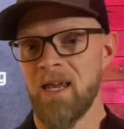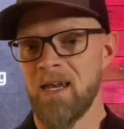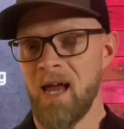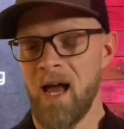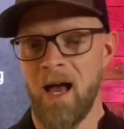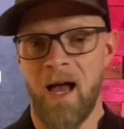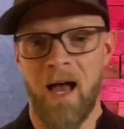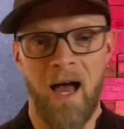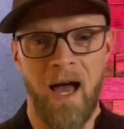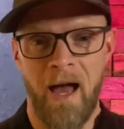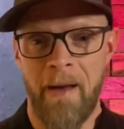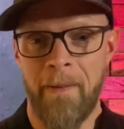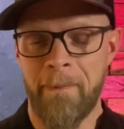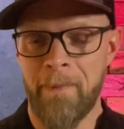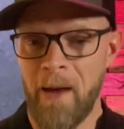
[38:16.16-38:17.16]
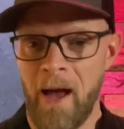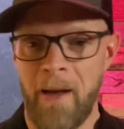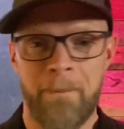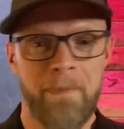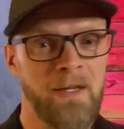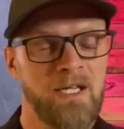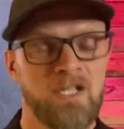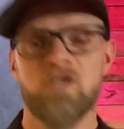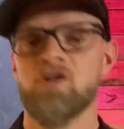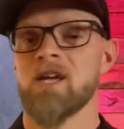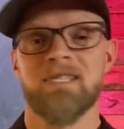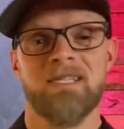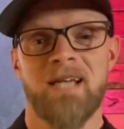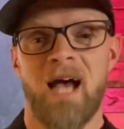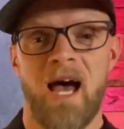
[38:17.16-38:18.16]
I'm going to
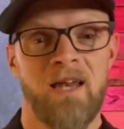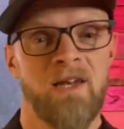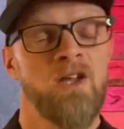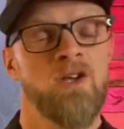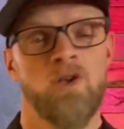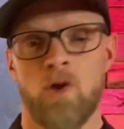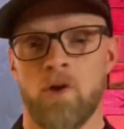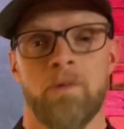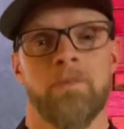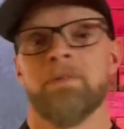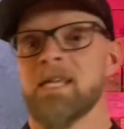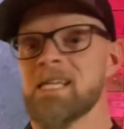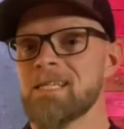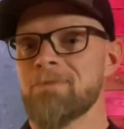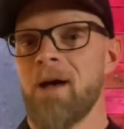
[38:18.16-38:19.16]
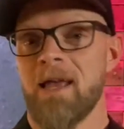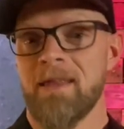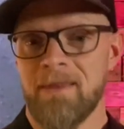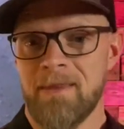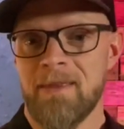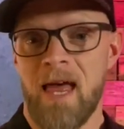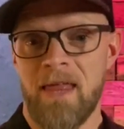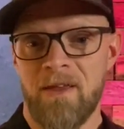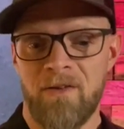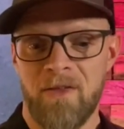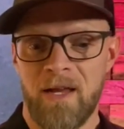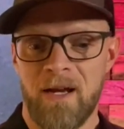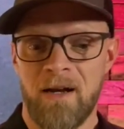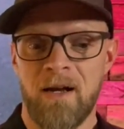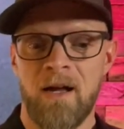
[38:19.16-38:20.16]
trust God despite that they're
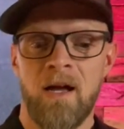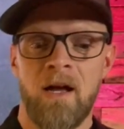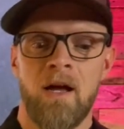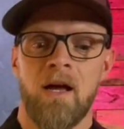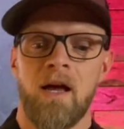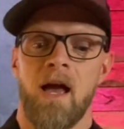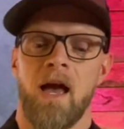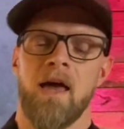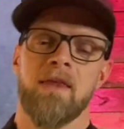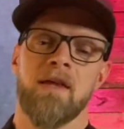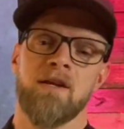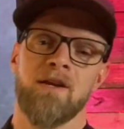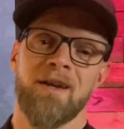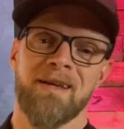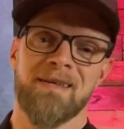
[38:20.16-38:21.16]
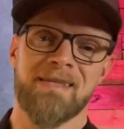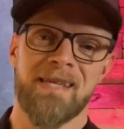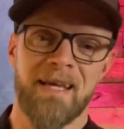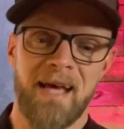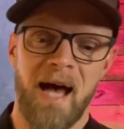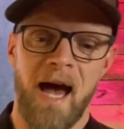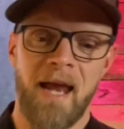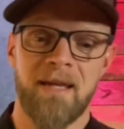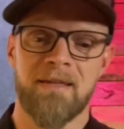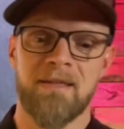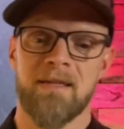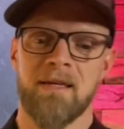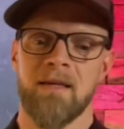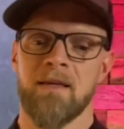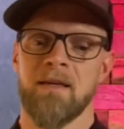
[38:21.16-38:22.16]
there. And then you seek God
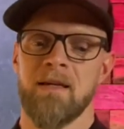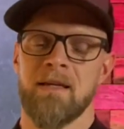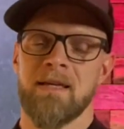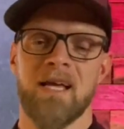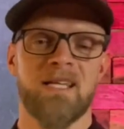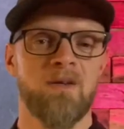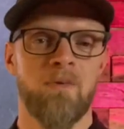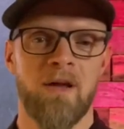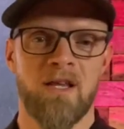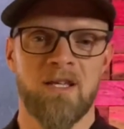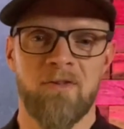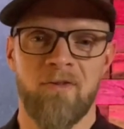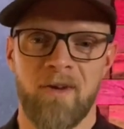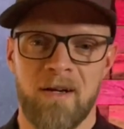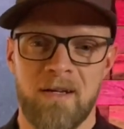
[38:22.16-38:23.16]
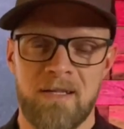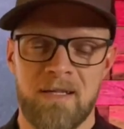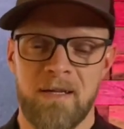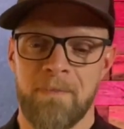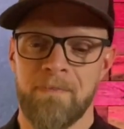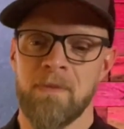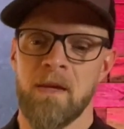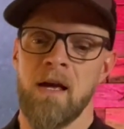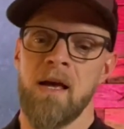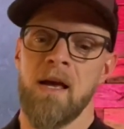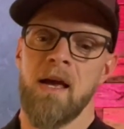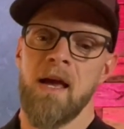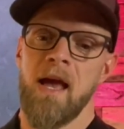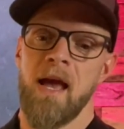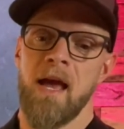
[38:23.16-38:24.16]
until He takes away those fears.
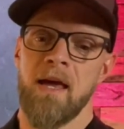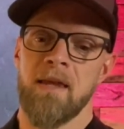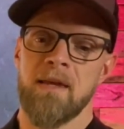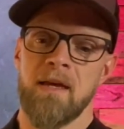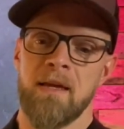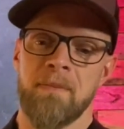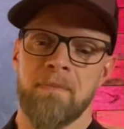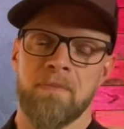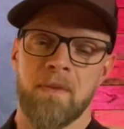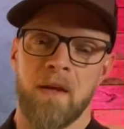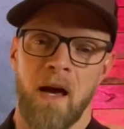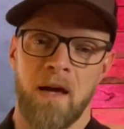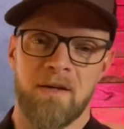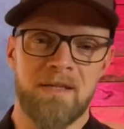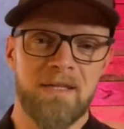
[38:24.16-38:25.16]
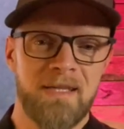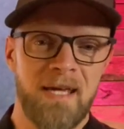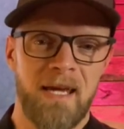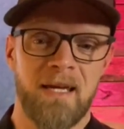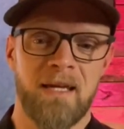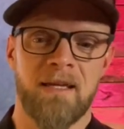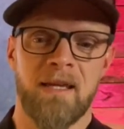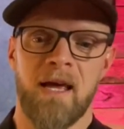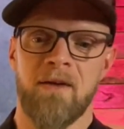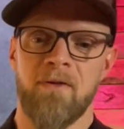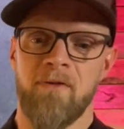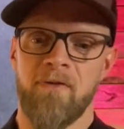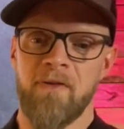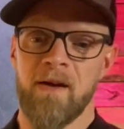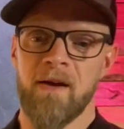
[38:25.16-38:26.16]
And then understanding that
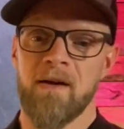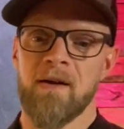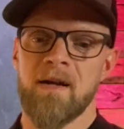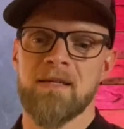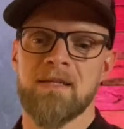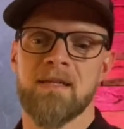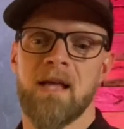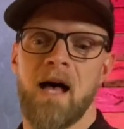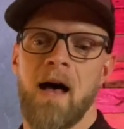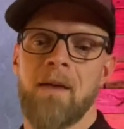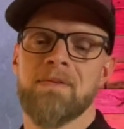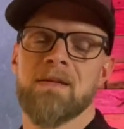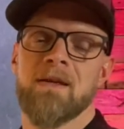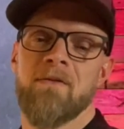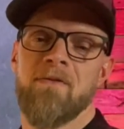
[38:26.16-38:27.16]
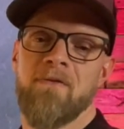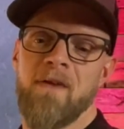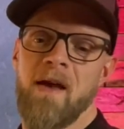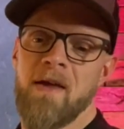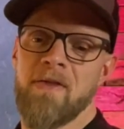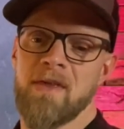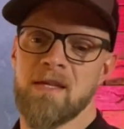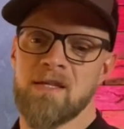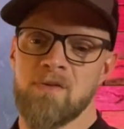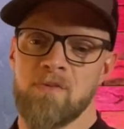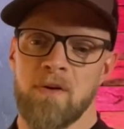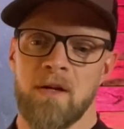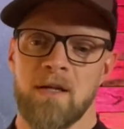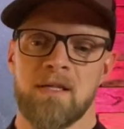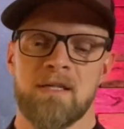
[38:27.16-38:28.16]
fear isn't the opposite of faith. It's
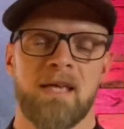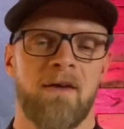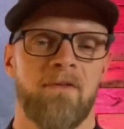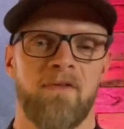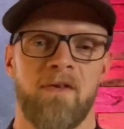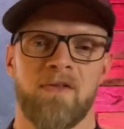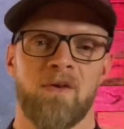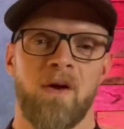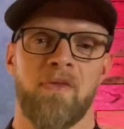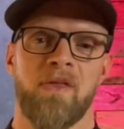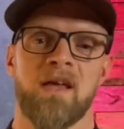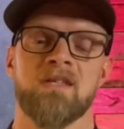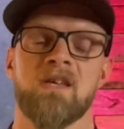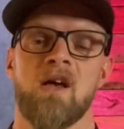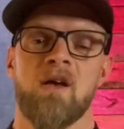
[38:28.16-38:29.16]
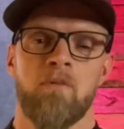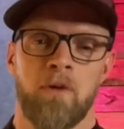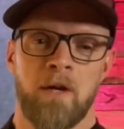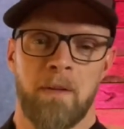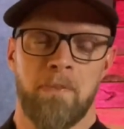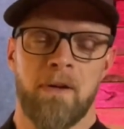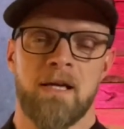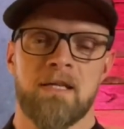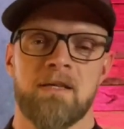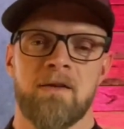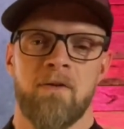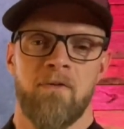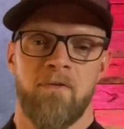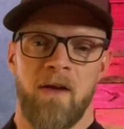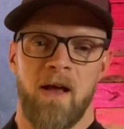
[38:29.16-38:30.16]
really just having faith in all things. We need to place
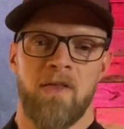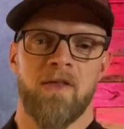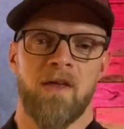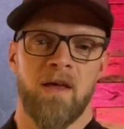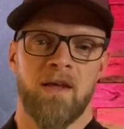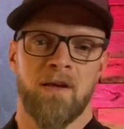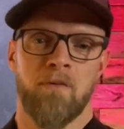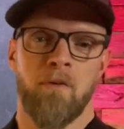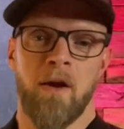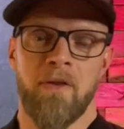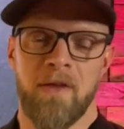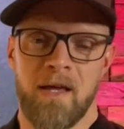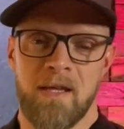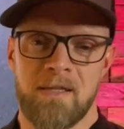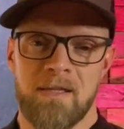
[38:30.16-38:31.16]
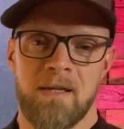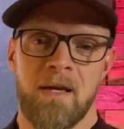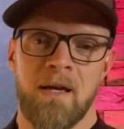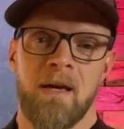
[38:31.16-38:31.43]
faith in the right things.